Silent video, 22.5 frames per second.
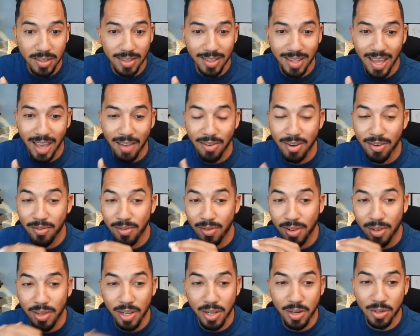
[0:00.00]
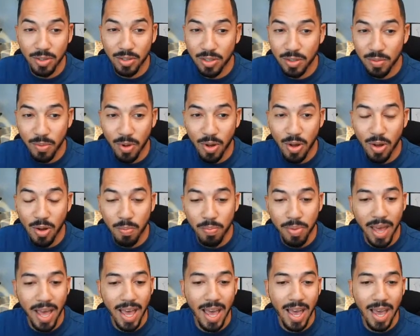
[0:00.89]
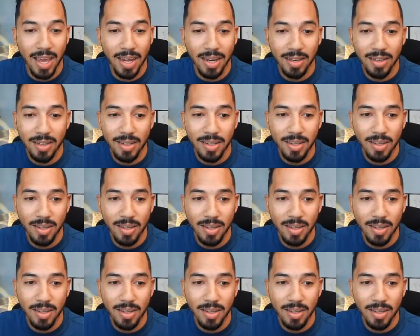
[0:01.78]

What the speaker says: they have a little small pad